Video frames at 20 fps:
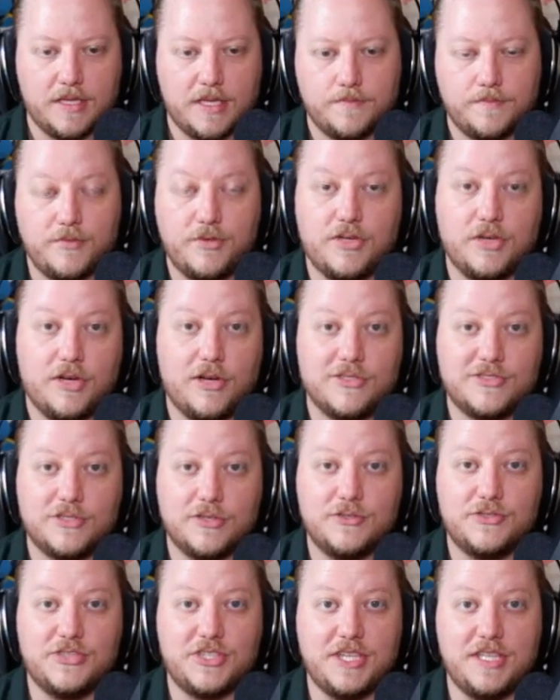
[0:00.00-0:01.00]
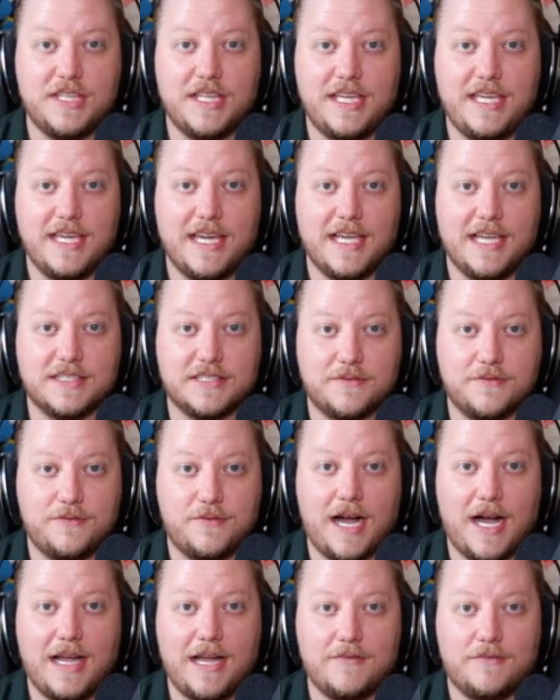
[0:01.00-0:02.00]
You can also see that he has a
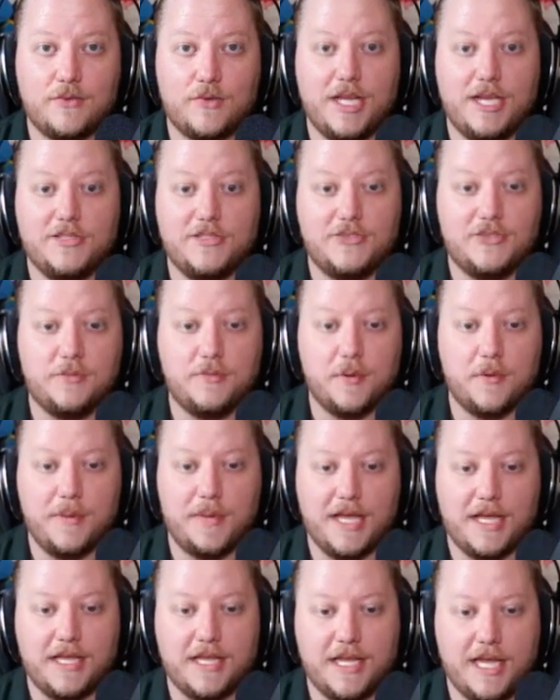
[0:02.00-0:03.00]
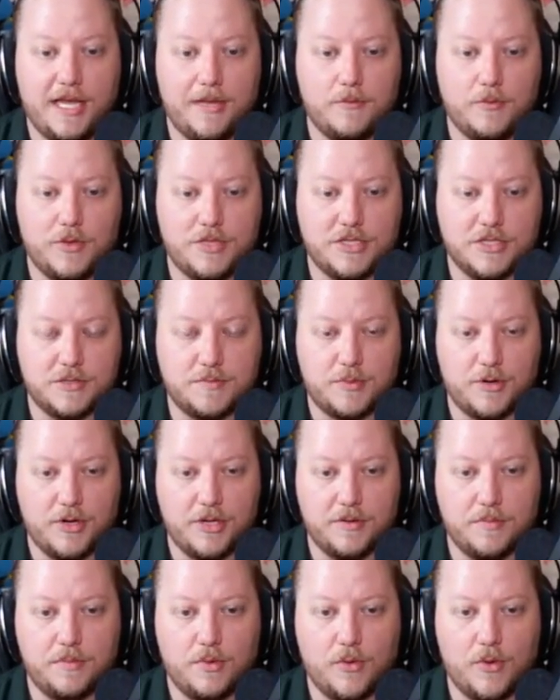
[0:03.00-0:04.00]
5 red Superman cape, which is pretty
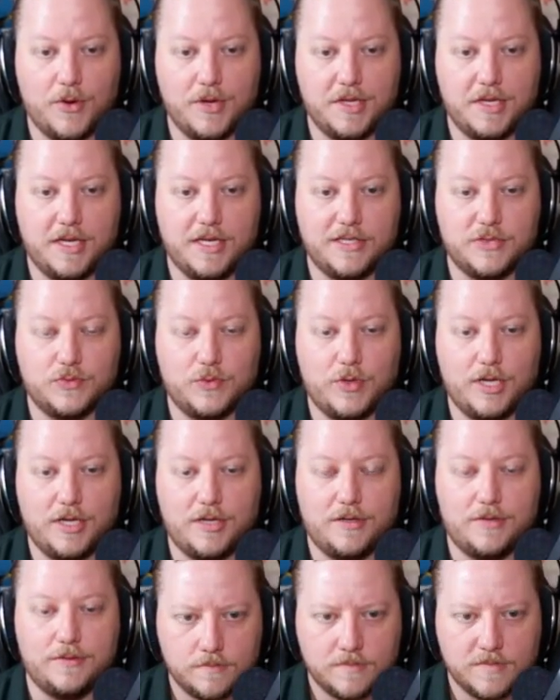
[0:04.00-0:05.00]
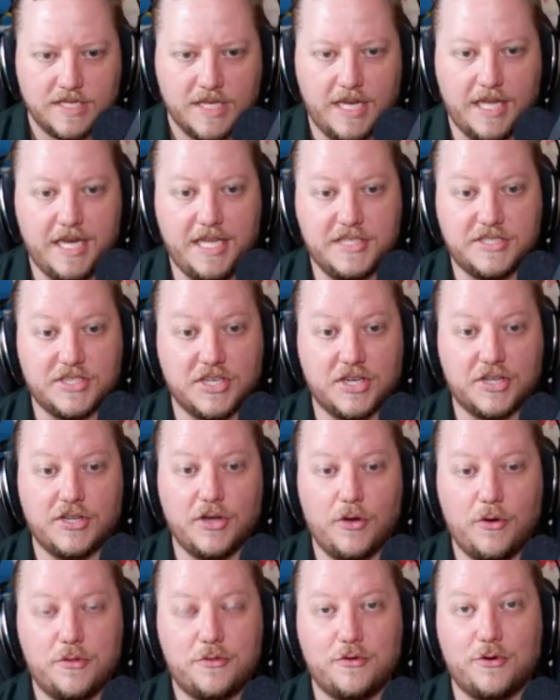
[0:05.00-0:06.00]
important as well. And he's going to
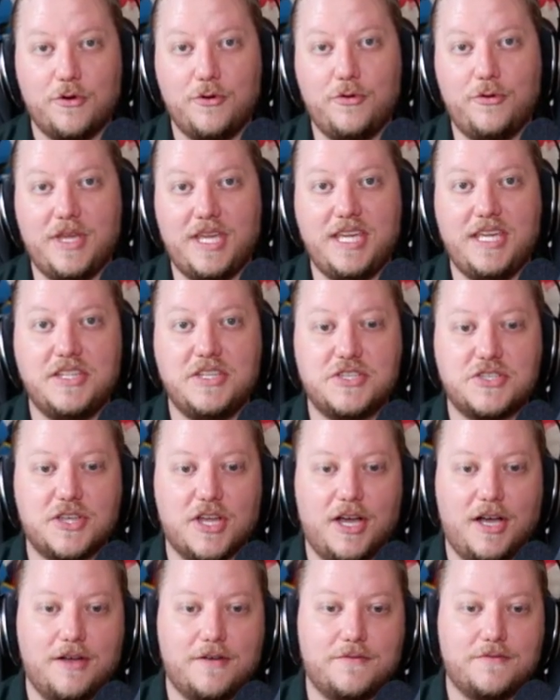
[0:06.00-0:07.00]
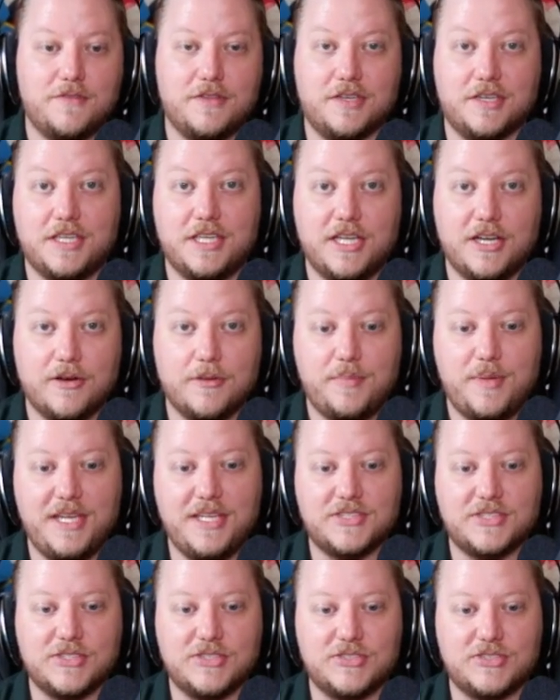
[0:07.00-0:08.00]
go through each of the gear
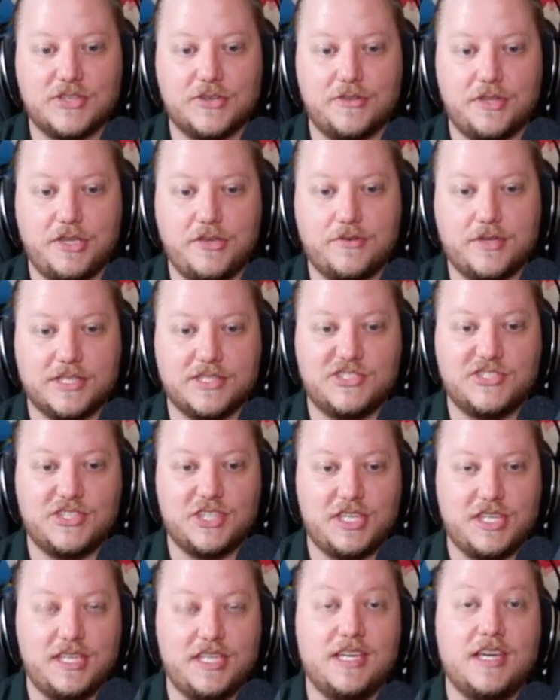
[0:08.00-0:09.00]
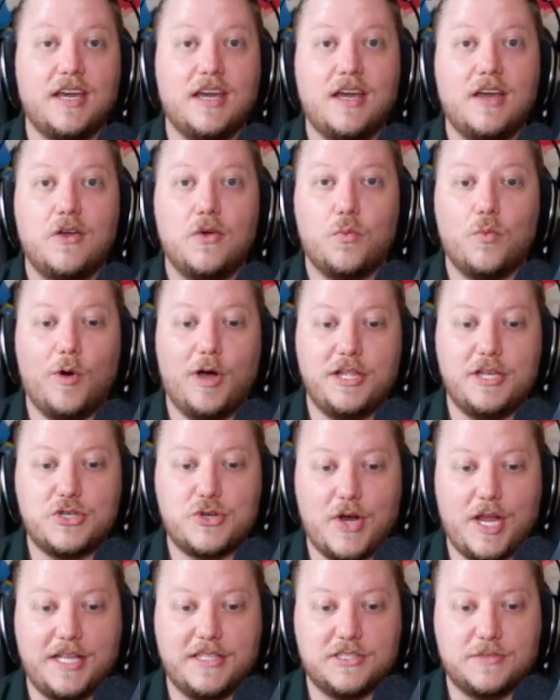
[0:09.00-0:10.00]
pieces so that you can see what
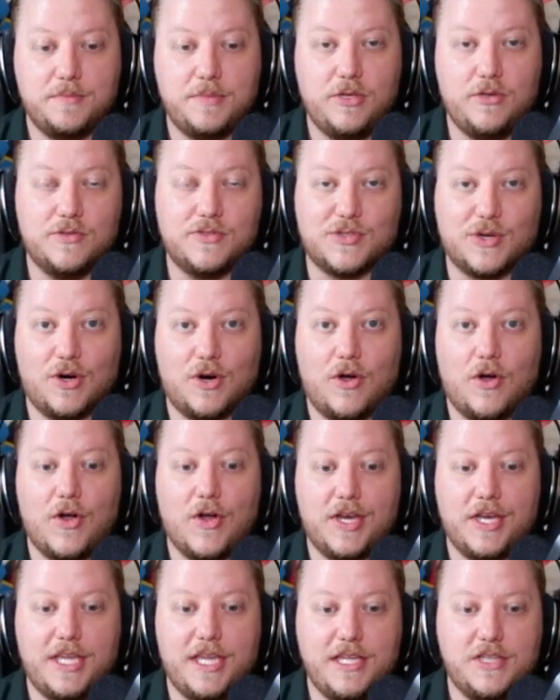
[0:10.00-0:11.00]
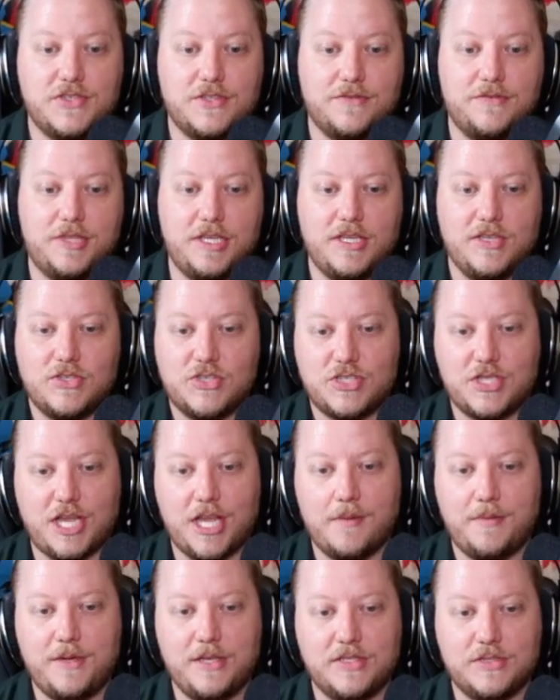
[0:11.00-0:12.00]
transmutes are on each of these
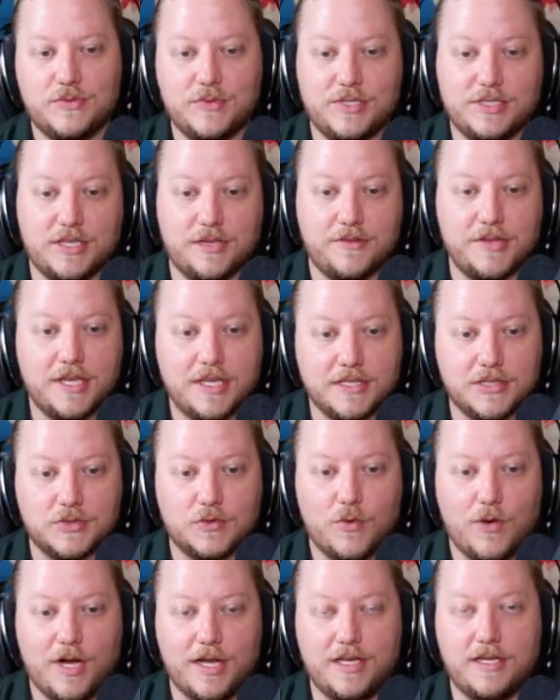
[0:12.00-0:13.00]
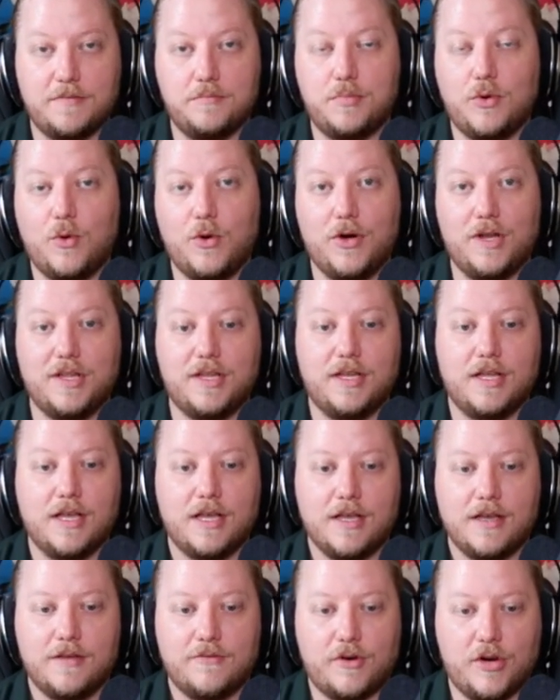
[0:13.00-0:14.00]
champions, which I think is quite important
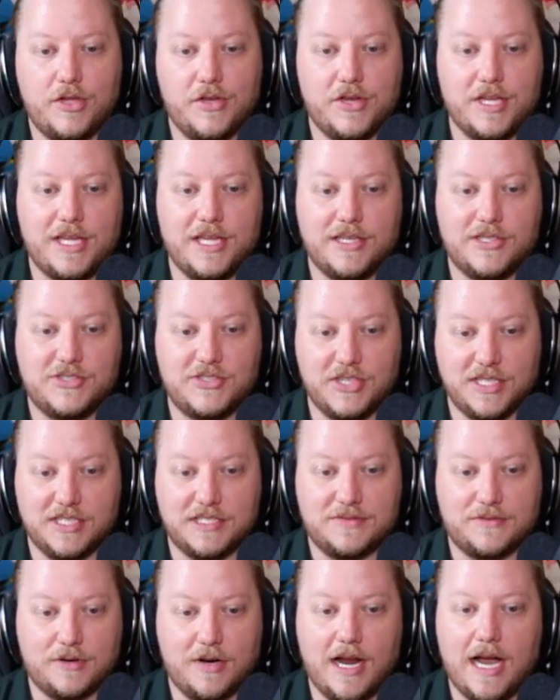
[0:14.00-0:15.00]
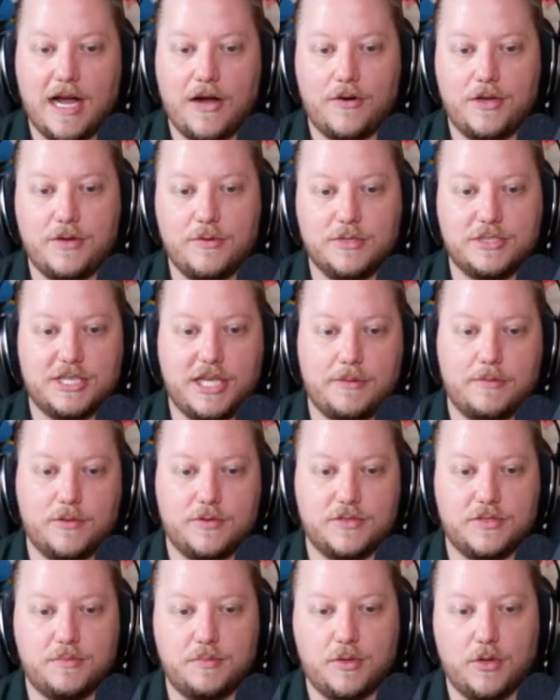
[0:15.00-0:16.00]
for you to get a sense for how he was able
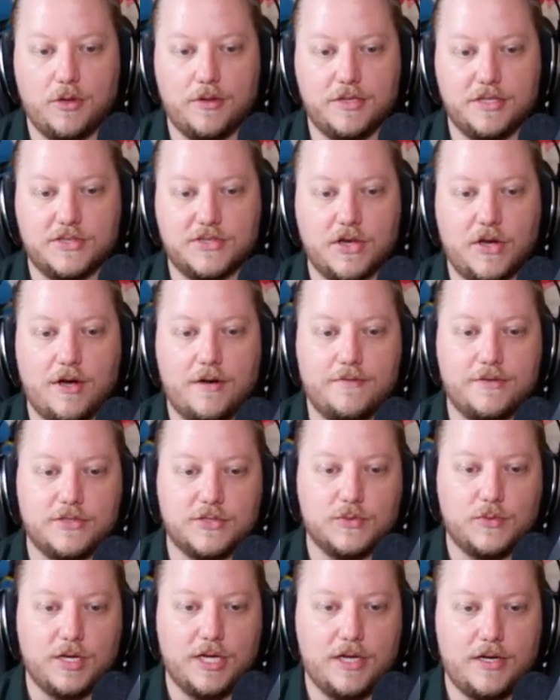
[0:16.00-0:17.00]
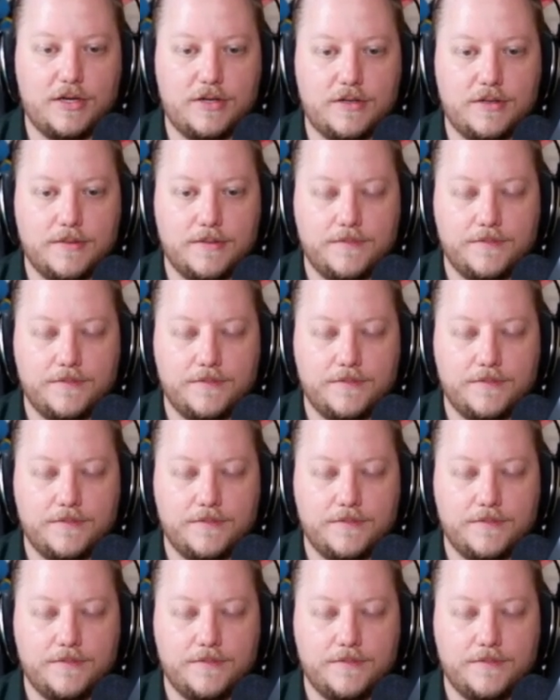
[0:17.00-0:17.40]
to pull this off as well.